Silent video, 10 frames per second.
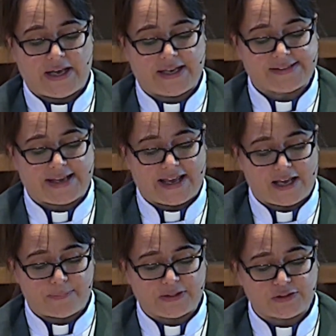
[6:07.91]
is
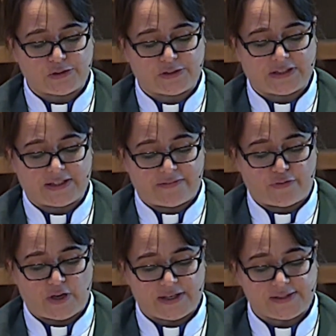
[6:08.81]
able to
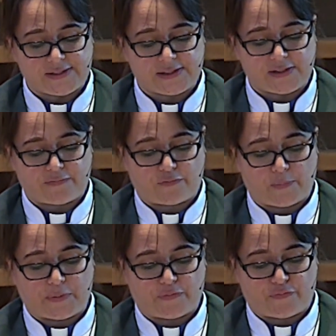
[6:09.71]
deliver us
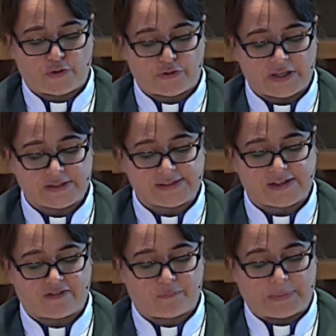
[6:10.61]
from the furnace
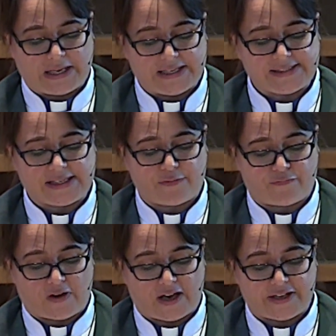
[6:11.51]
of blazing
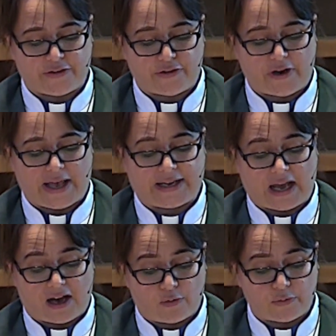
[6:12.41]
fire and
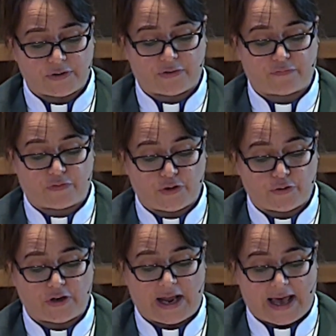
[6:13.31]
out of
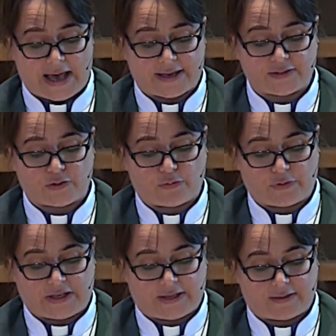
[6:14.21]
your hand, O
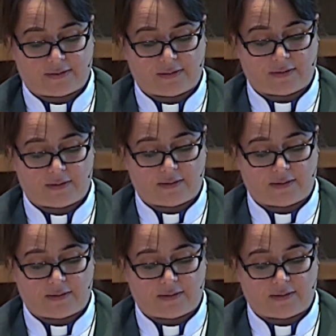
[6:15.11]
king,